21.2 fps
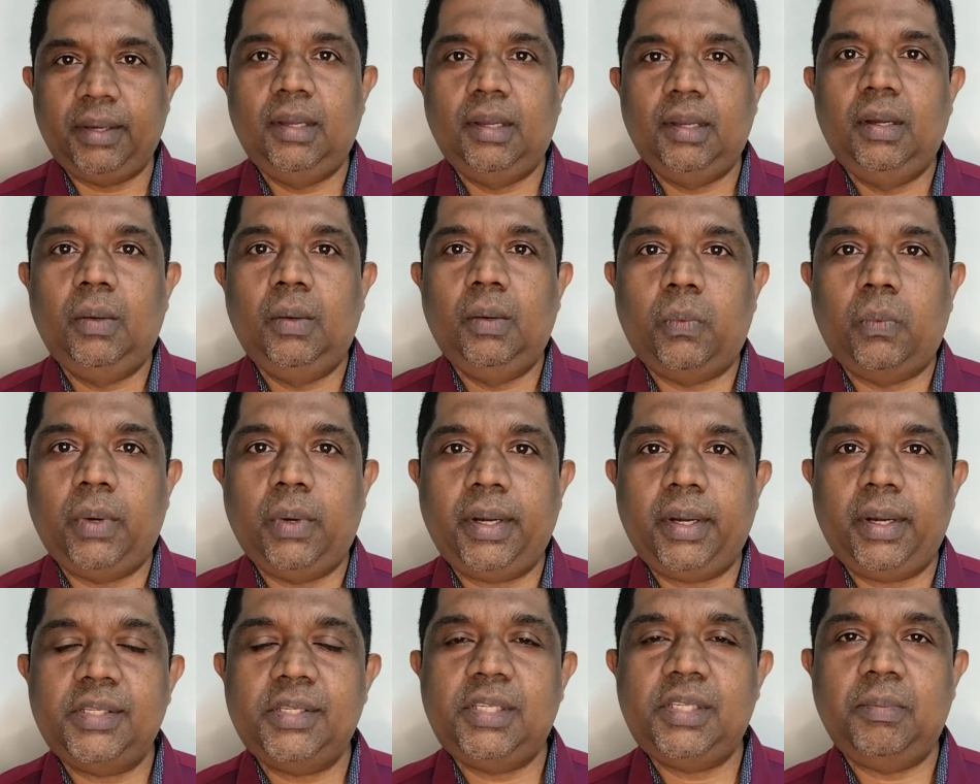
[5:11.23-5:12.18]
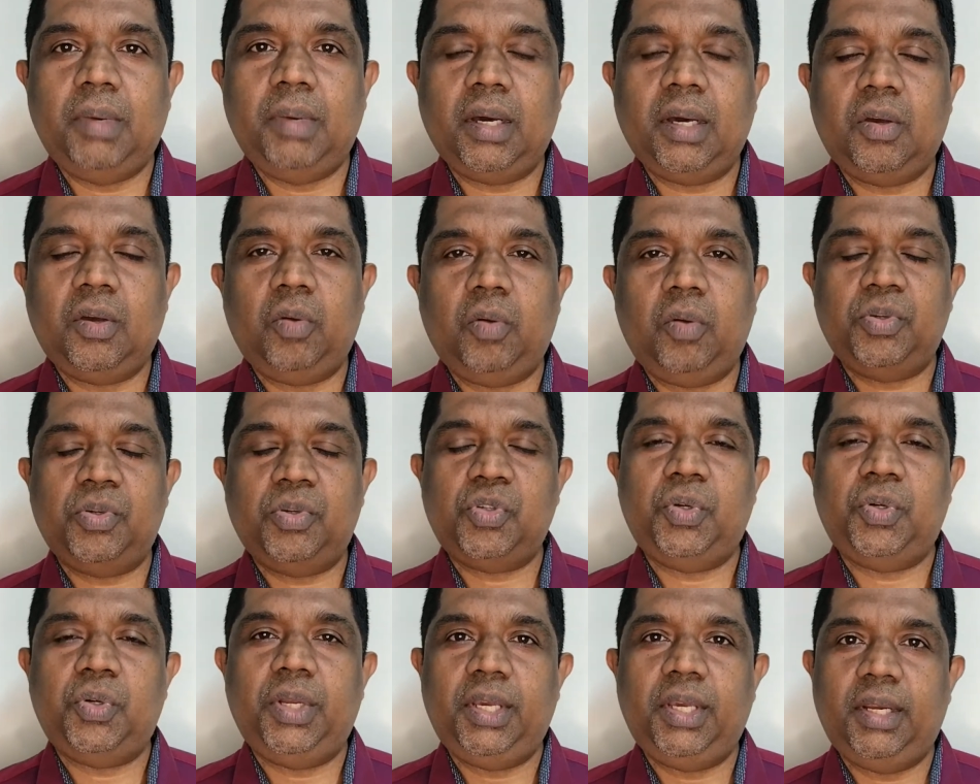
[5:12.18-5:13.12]
what is the market
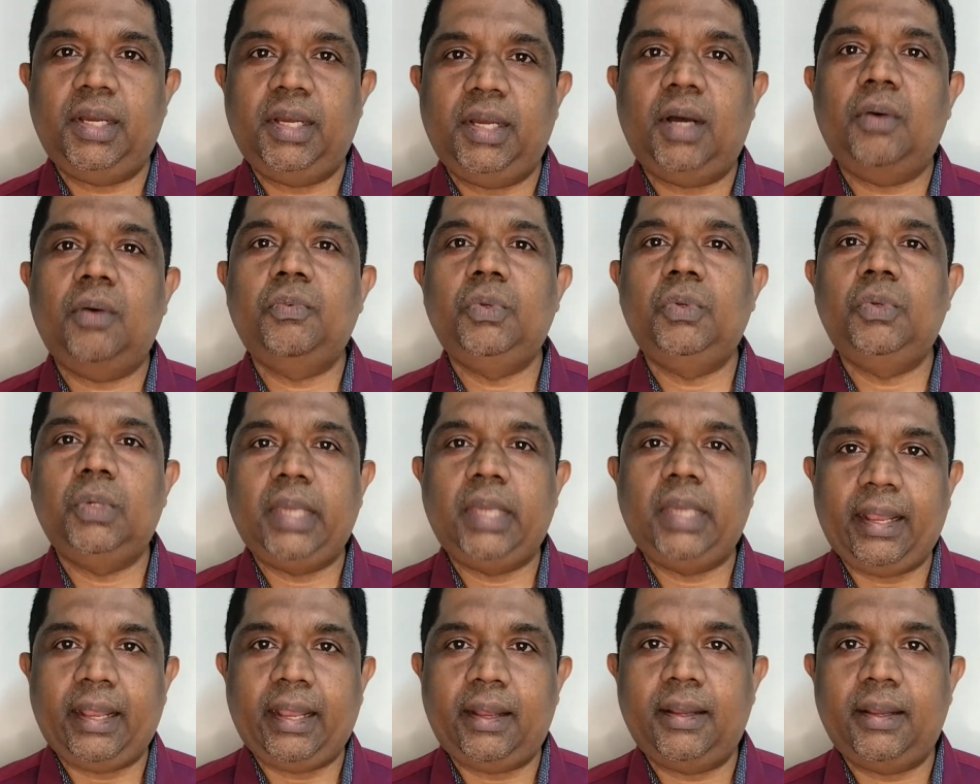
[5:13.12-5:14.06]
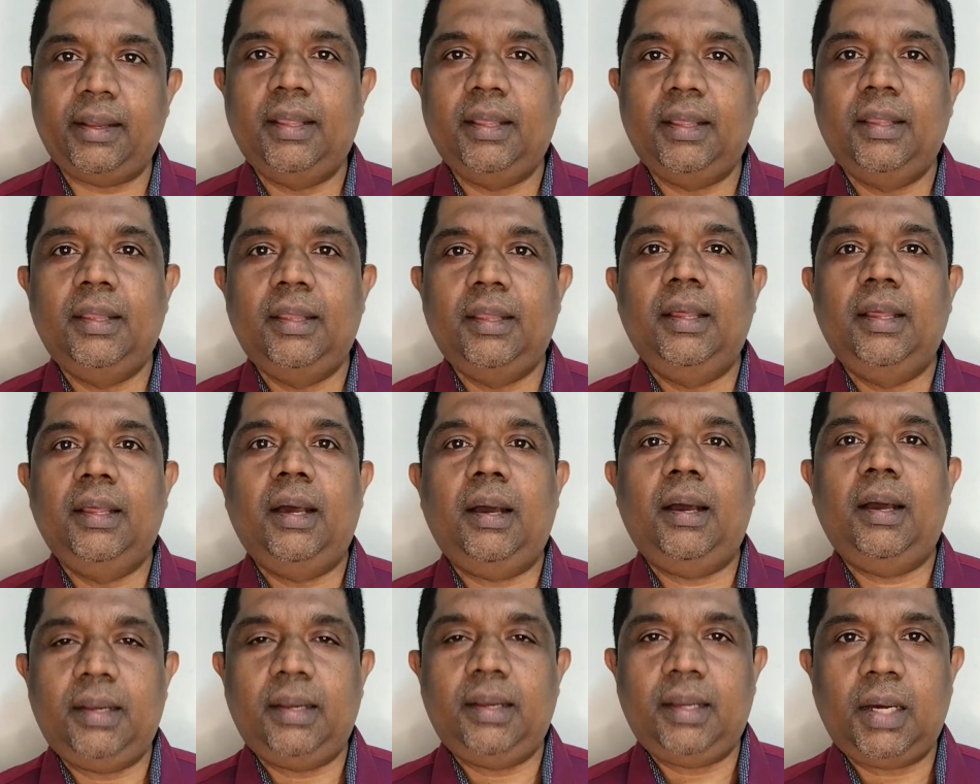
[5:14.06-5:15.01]
opportunity, and how
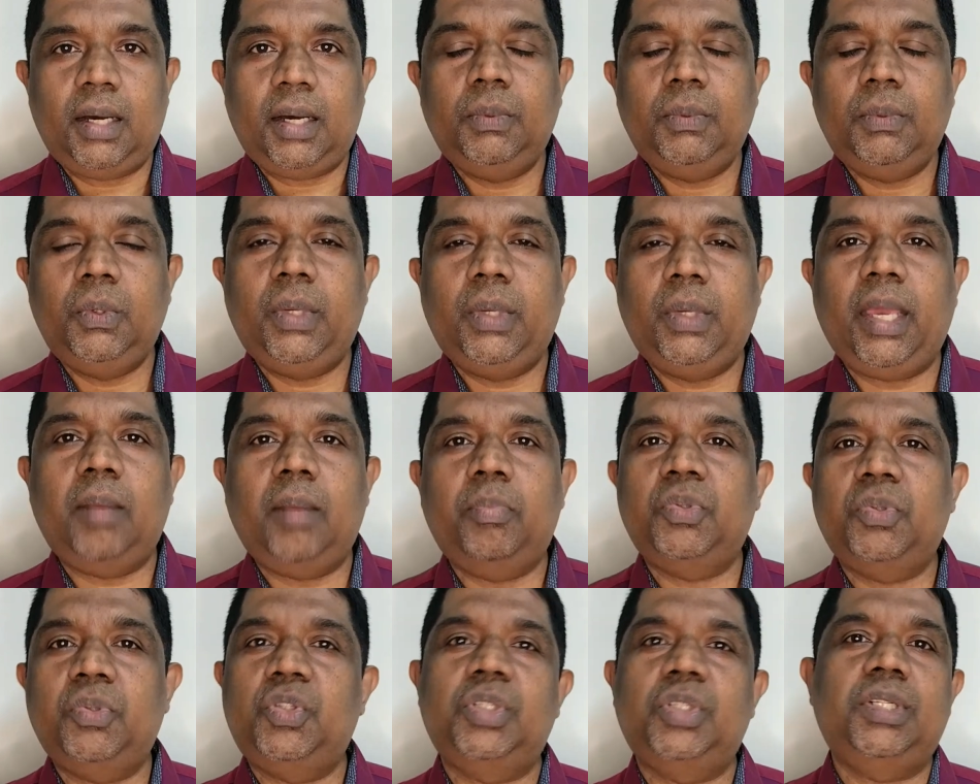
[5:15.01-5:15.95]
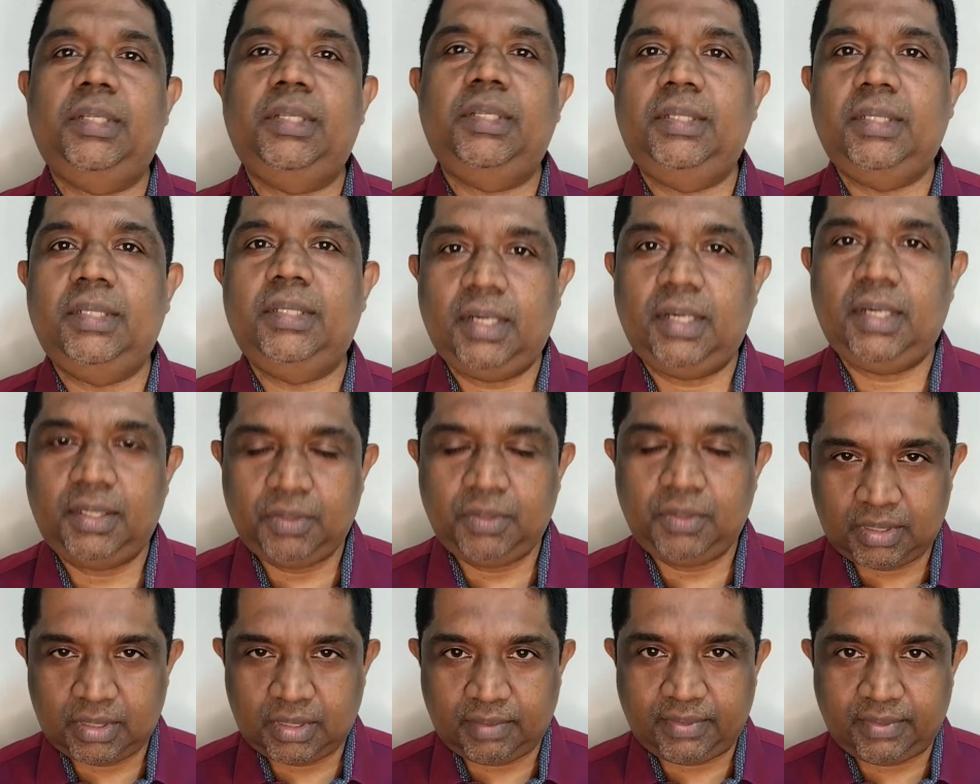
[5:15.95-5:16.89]
you can position
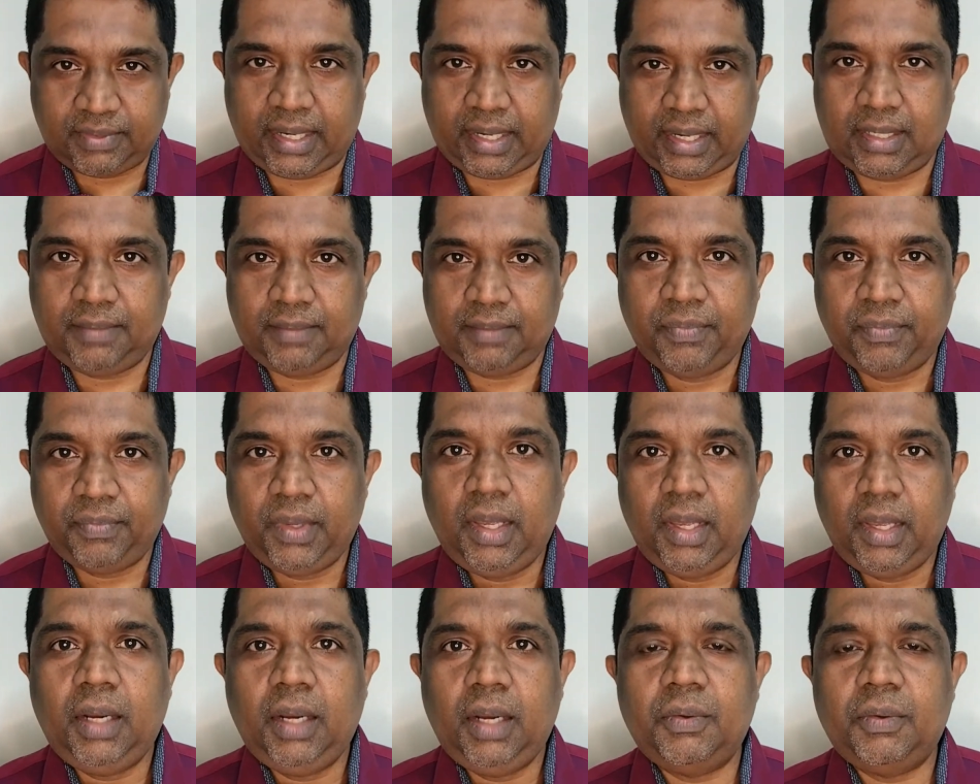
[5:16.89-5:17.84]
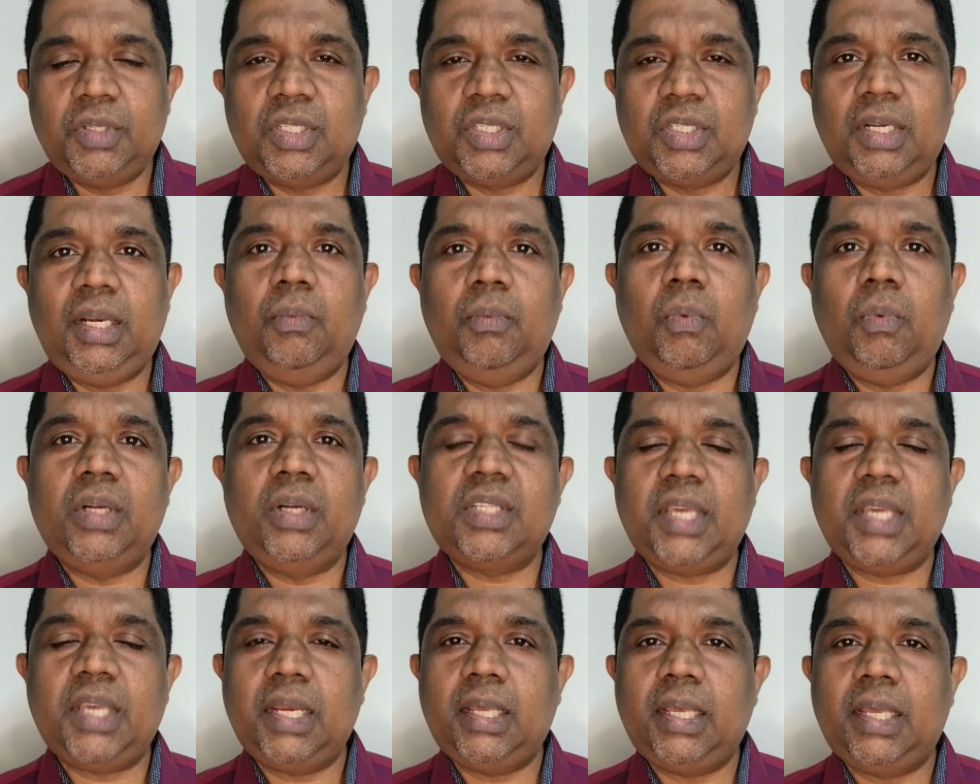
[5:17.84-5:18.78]
yourself correctly. Now, recently, one
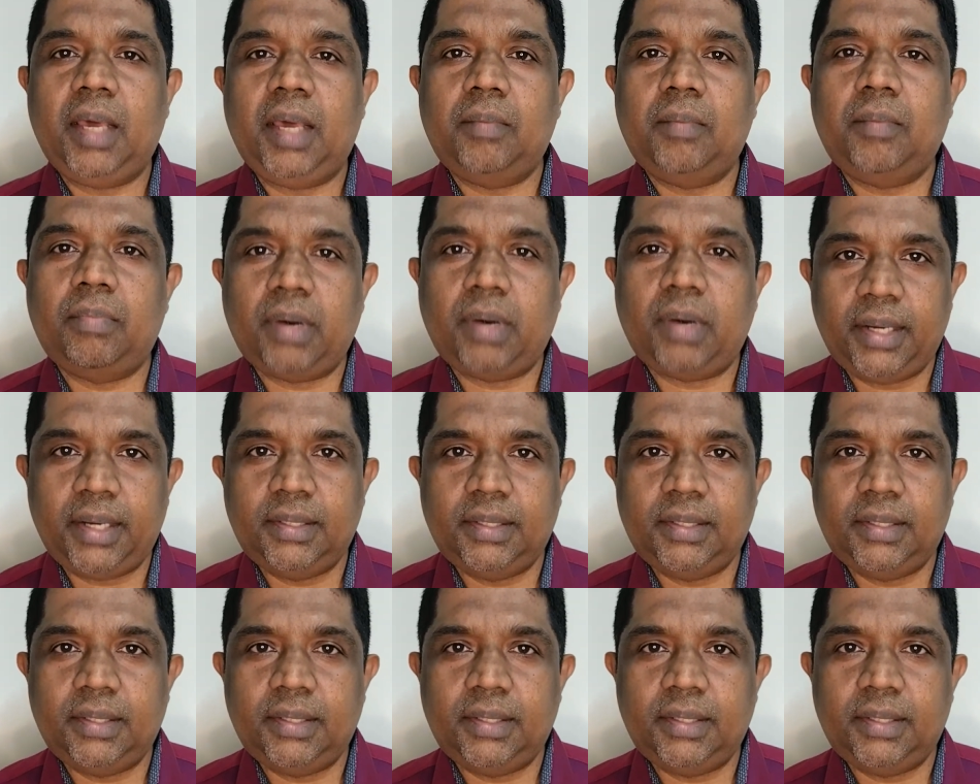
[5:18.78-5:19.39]
skincare brand